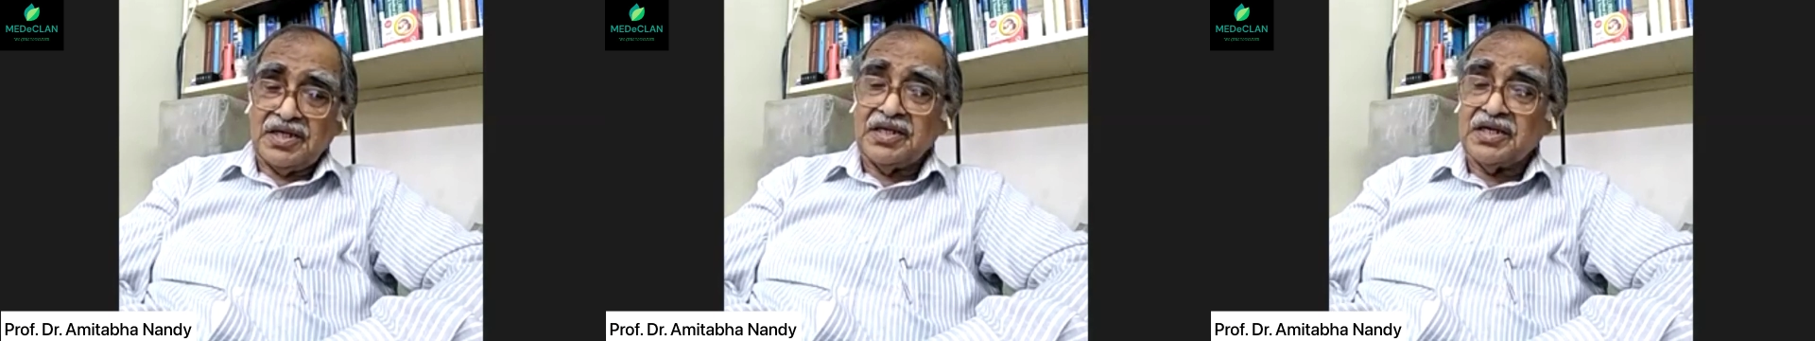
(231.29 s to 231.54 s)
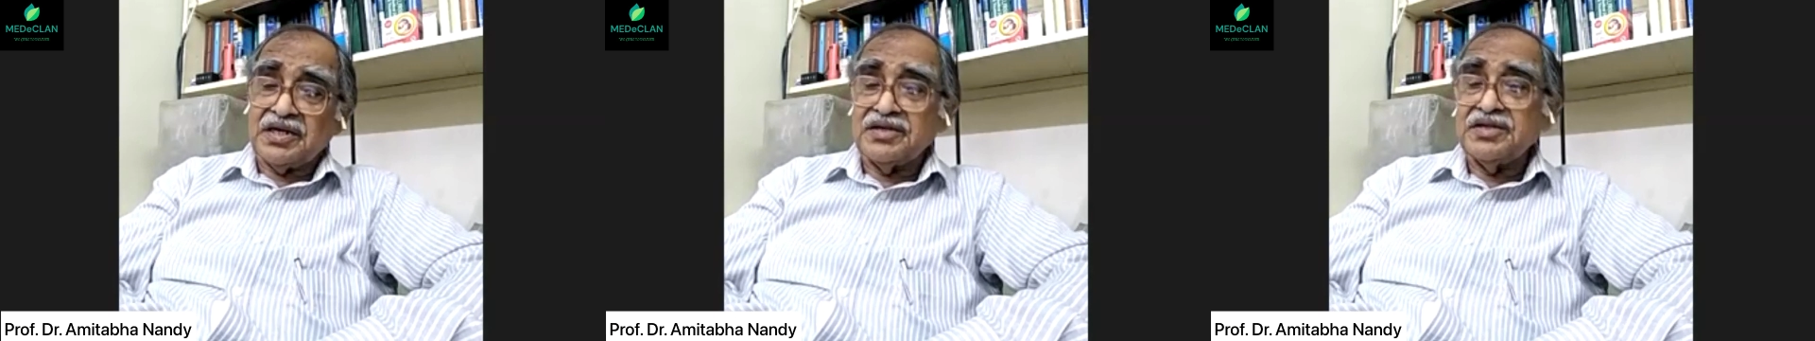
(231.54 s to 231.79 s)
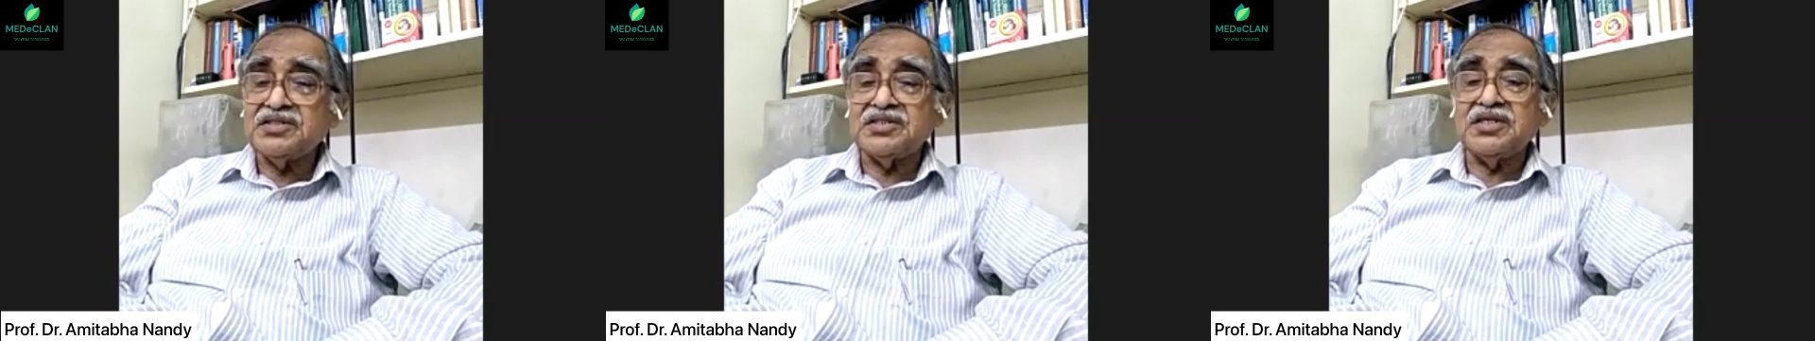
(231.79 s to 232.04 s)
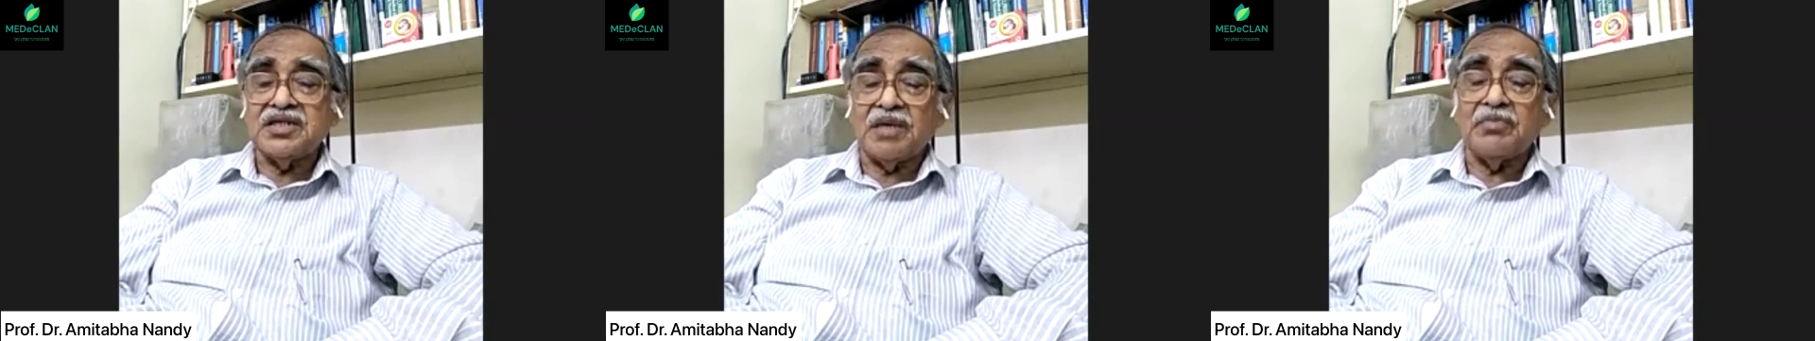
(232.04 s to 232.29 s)

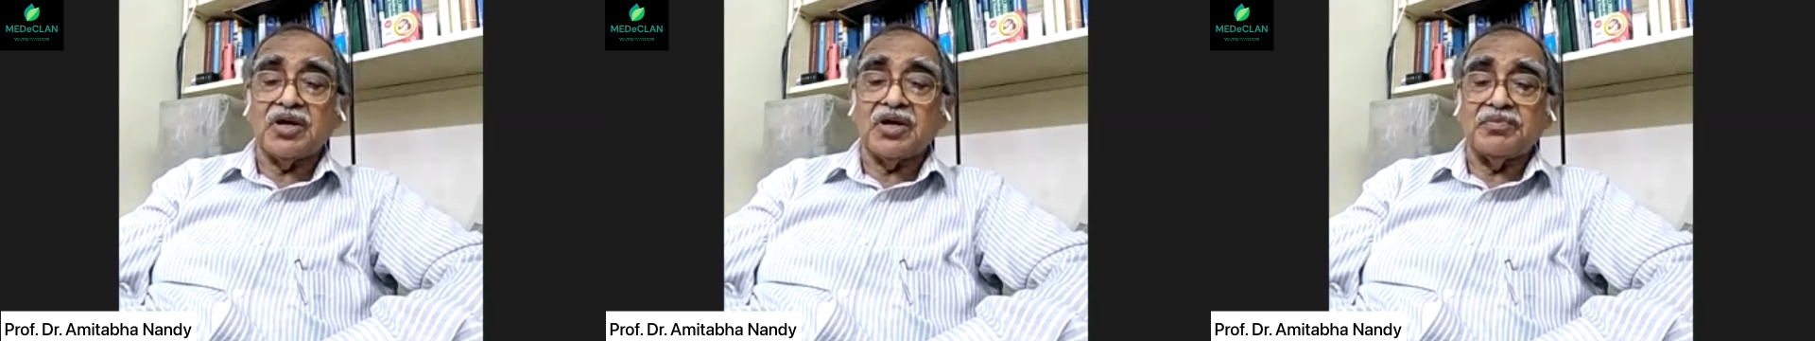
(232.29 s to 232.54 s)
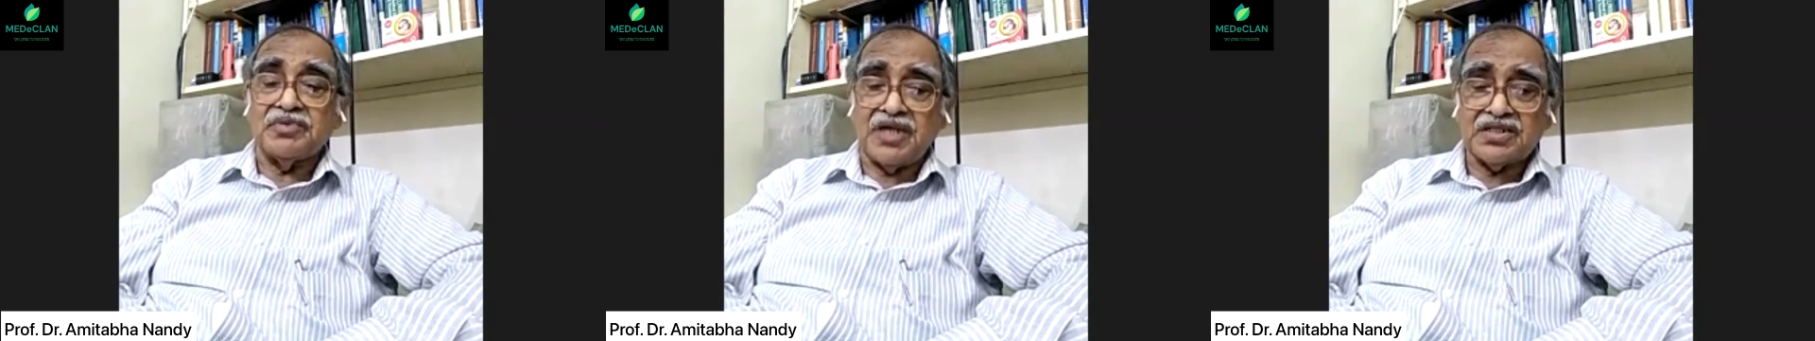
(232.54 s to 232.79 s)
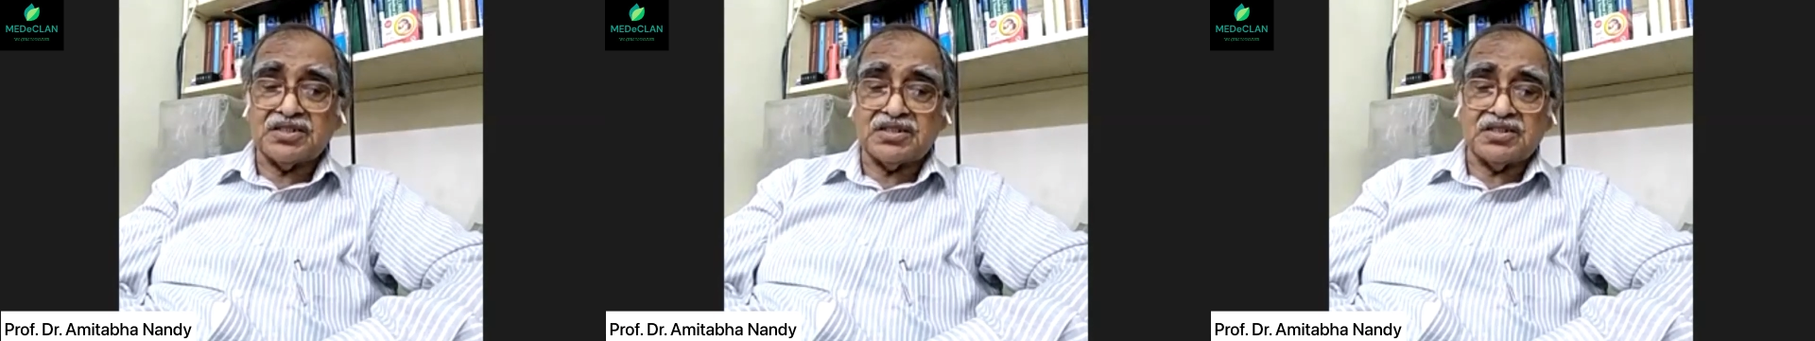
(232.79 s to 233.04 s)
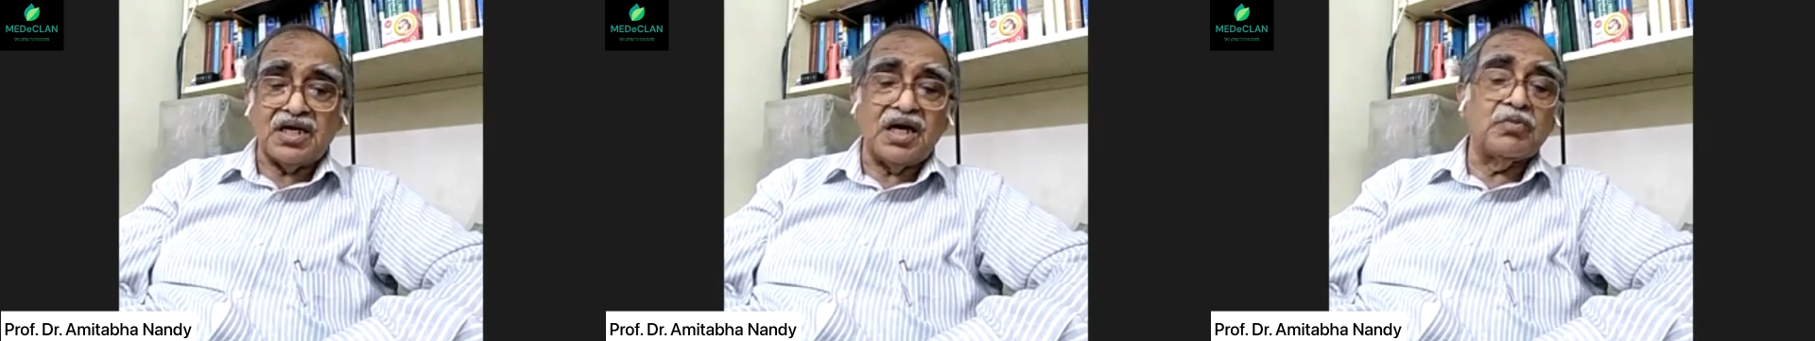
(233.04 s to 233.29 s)
increasing number of
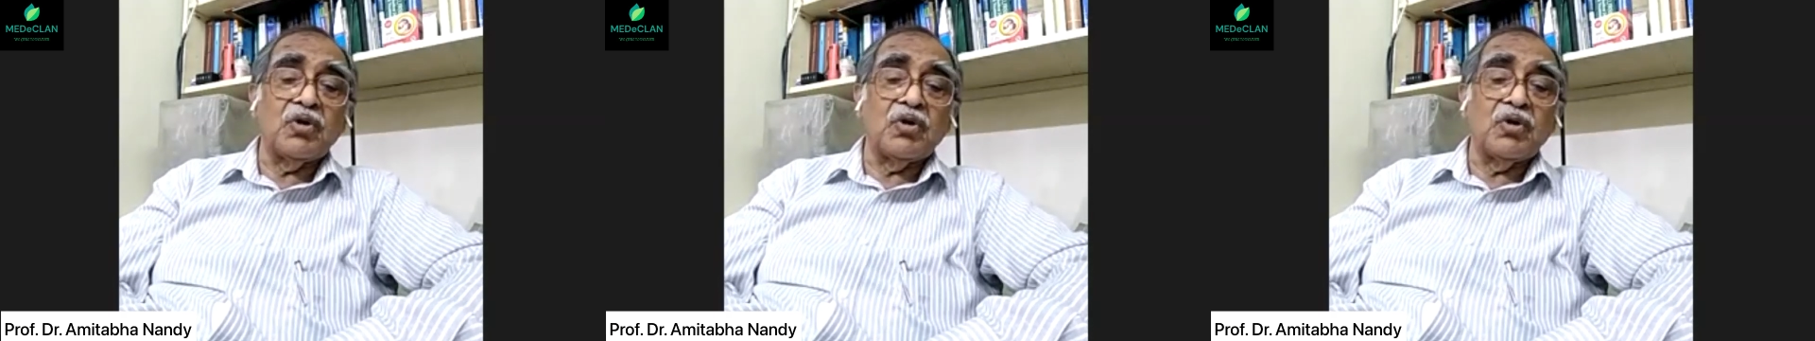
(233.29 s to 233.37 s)
deaths